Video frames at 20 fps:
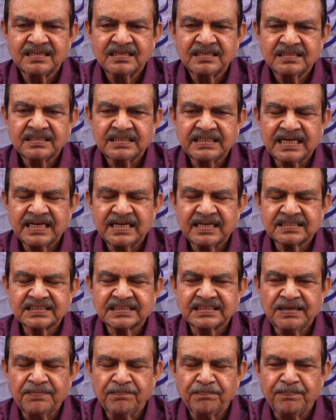they
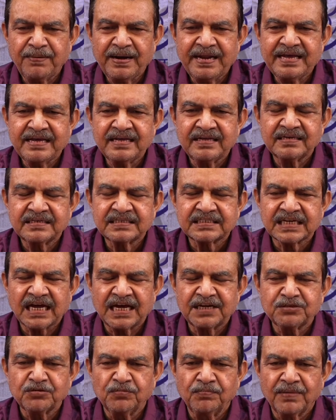simply try
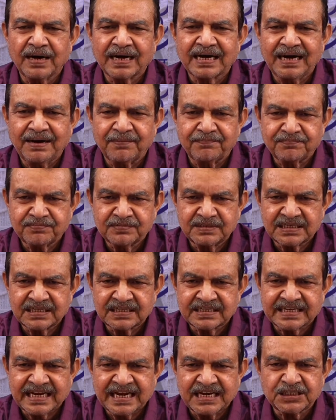to mug up the
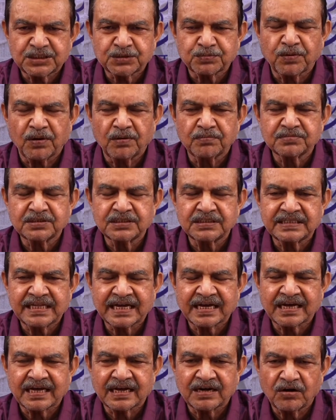tense forms. They
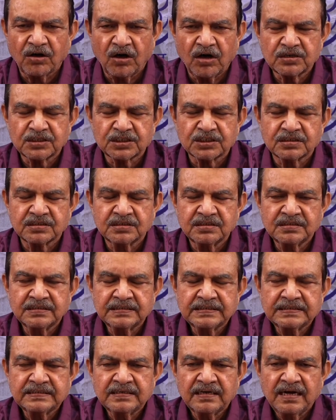cannot
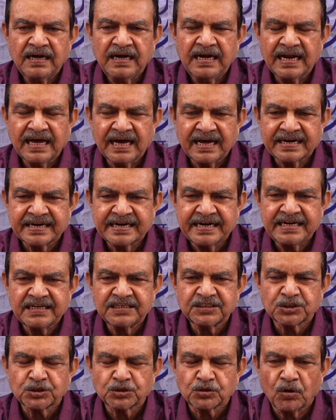learn it
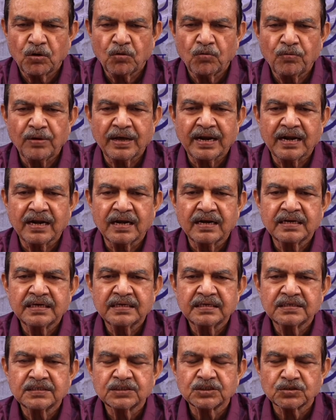so well.
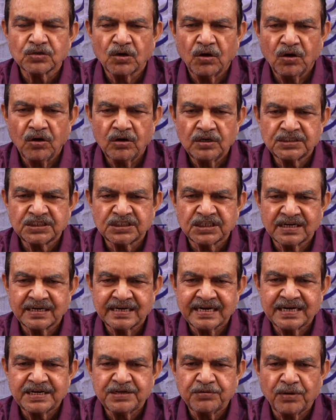So,
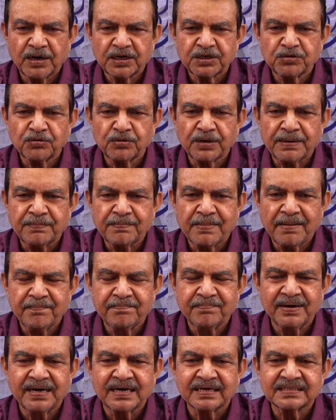children, you have to
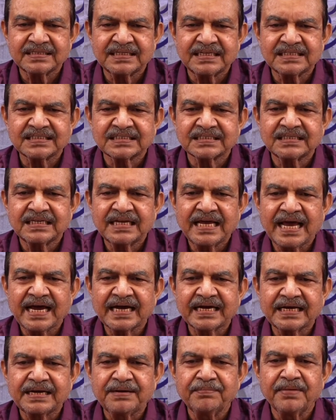remember this
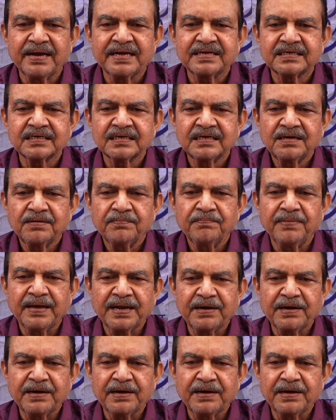agreement very